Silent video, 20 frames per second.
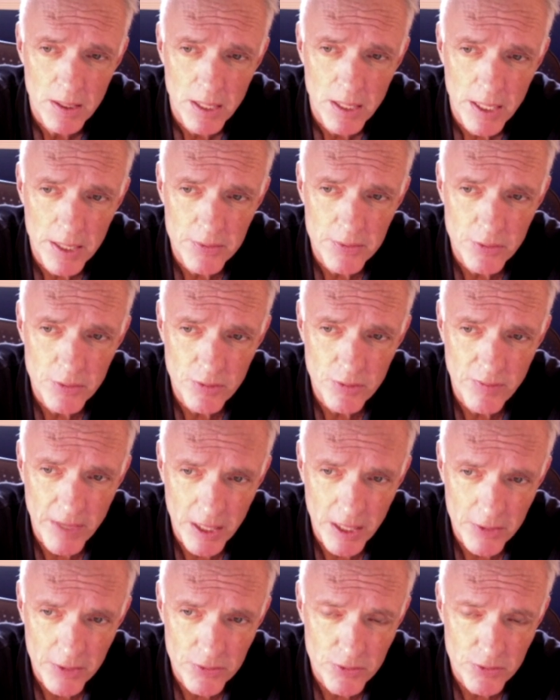as a
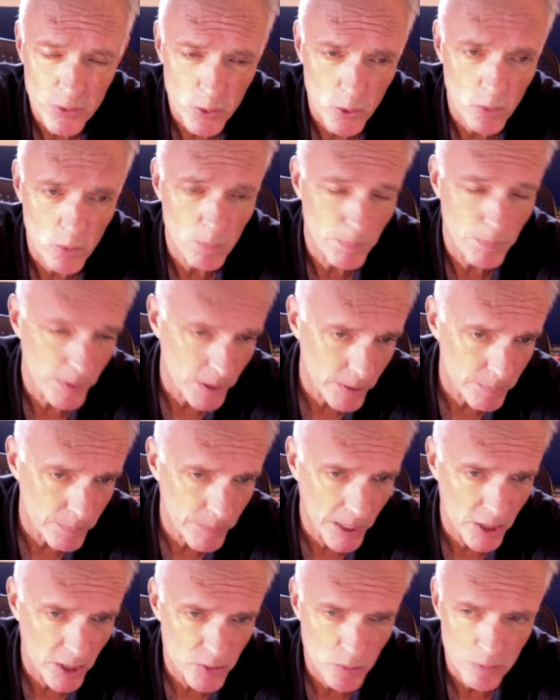surveillance tool and
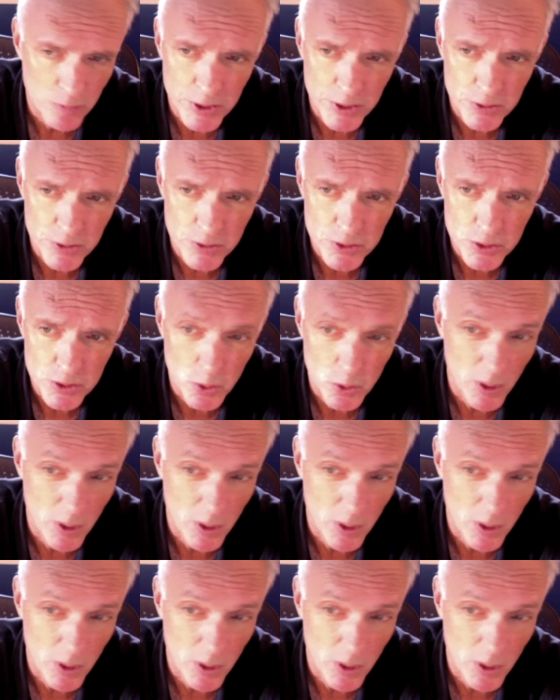possible research tool,